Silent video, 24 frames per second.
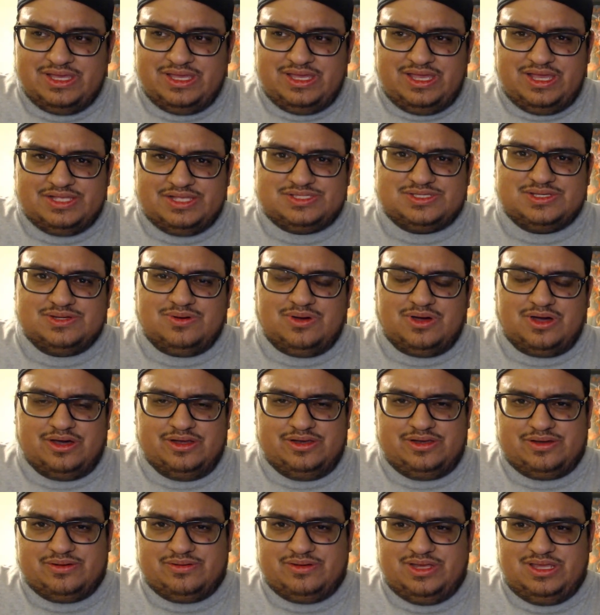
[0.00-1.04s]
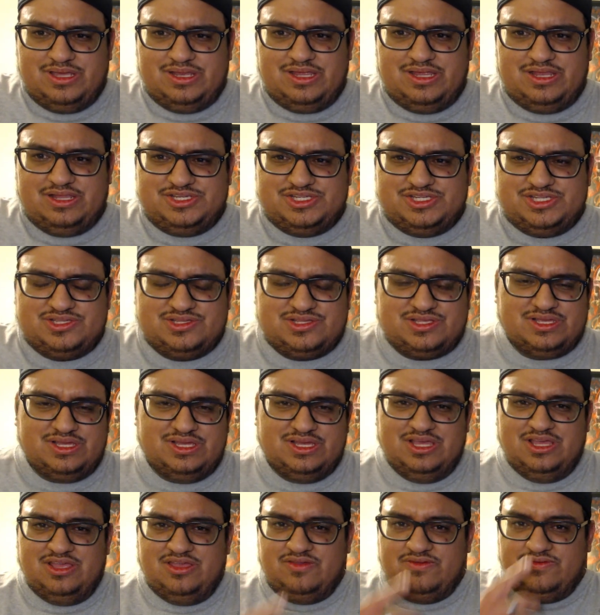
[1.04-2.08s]
It's so underrated. Just
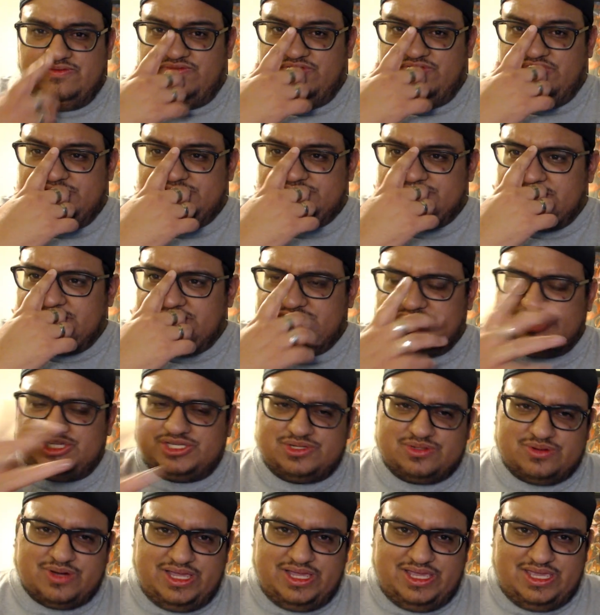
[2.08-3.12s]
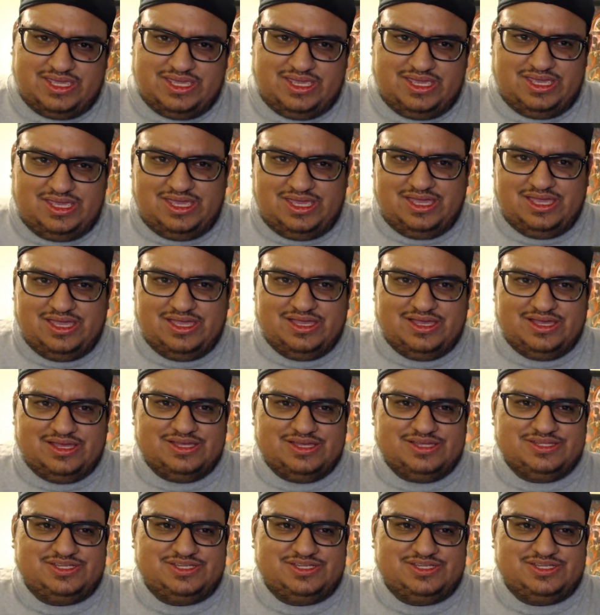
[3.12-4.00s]
visually striking.